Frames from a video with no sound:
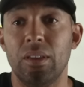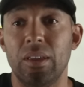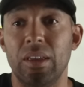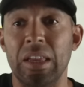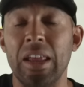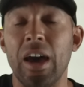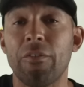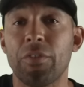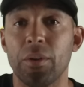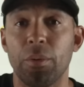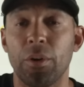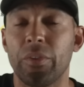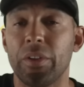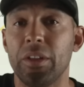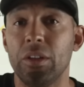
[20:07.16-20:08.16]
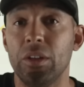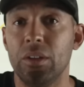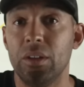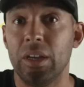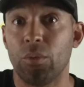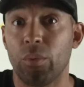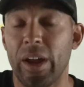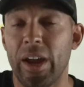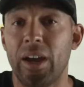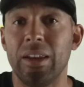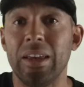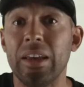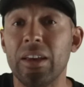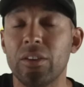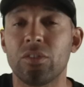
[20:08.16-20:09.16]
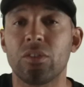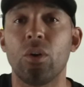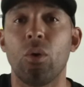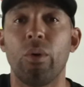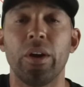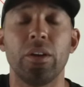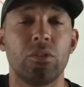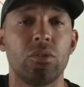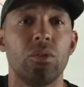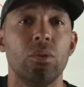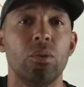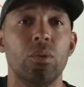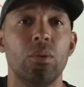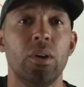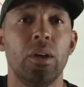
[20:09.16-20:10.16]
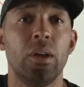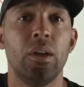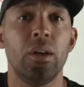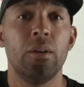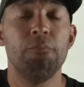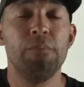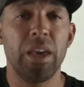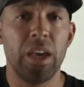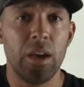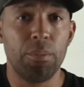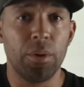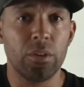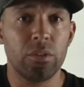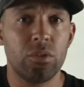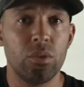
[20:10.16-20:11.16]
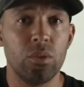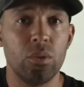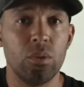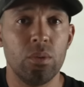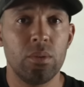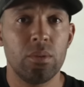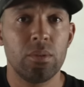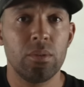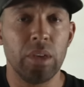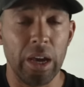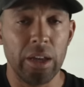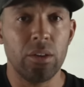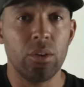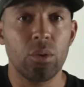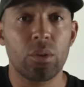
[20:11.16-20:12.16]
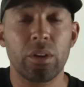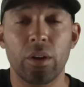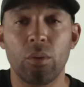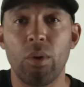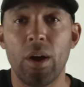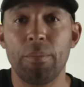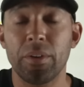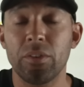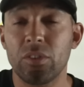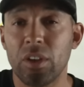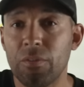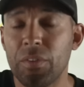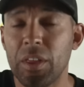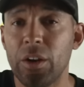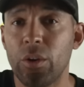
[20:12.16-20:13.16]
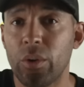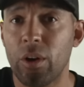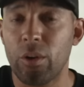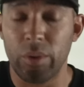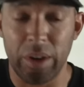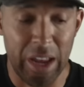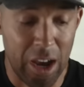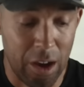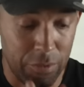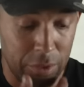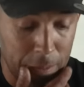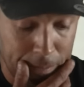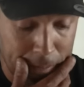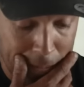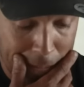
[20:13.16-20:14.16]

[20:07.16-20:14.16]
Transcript: inevitable that Iran is going to be able to get nuclear weapons if they don't already have them.